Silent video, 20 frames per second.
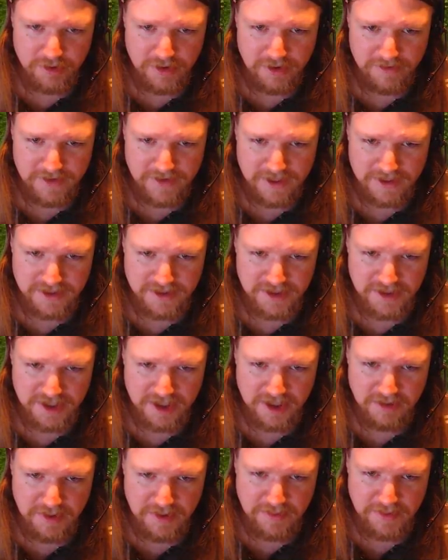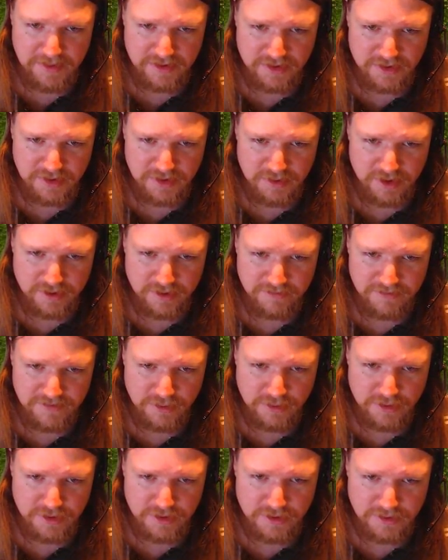flagged as an enemy because you were
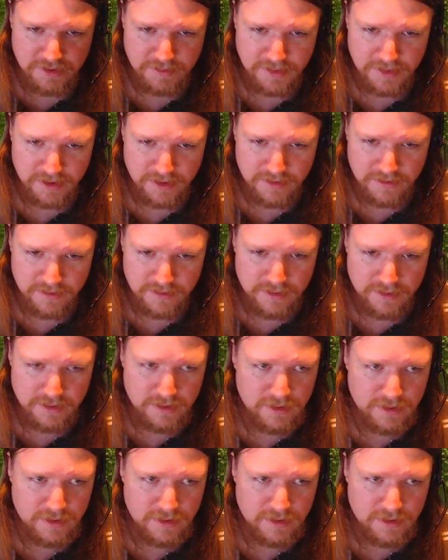confused or something.